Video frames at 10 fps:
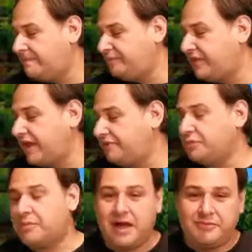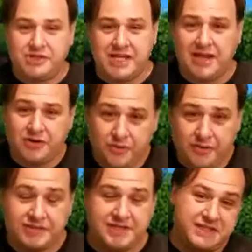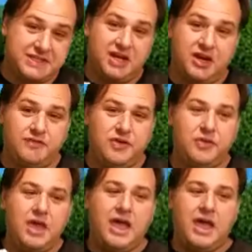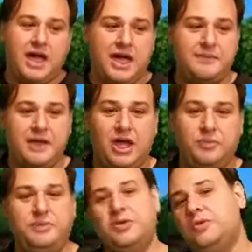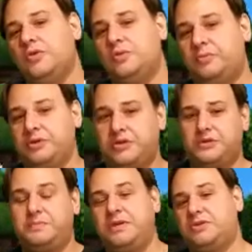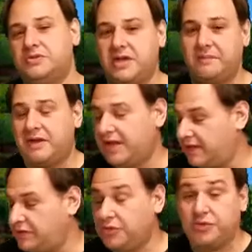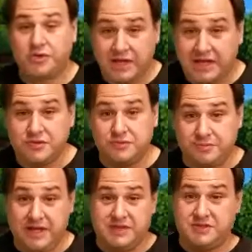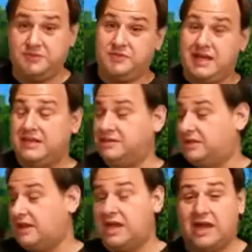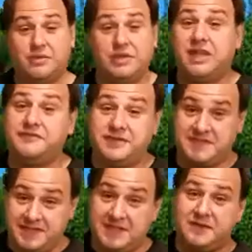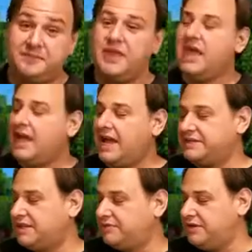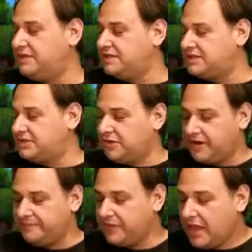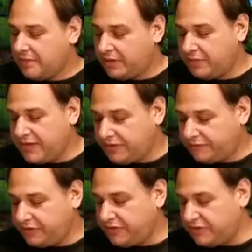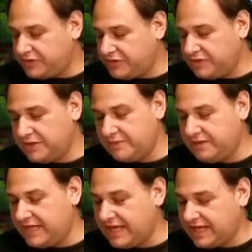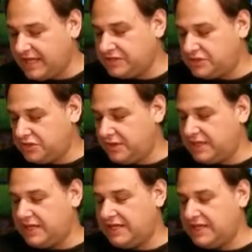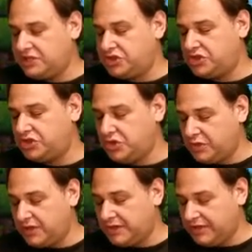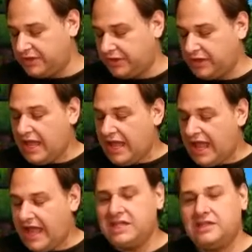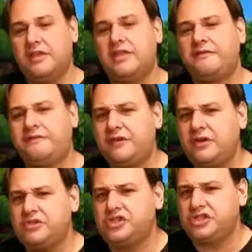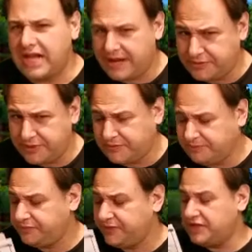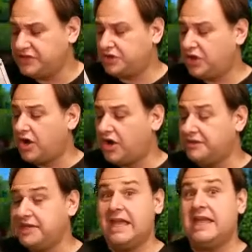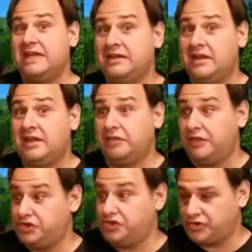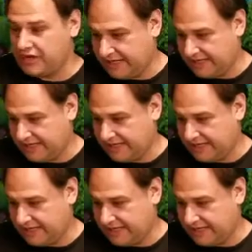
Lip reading: have your mom or dad or whoever takes care of you help you put those pictures on my Google Classroom page. And I would love to see them as I read this story. But without further ado, let me get into it. It is Stuart Little, and the first chapter is called In the Drain.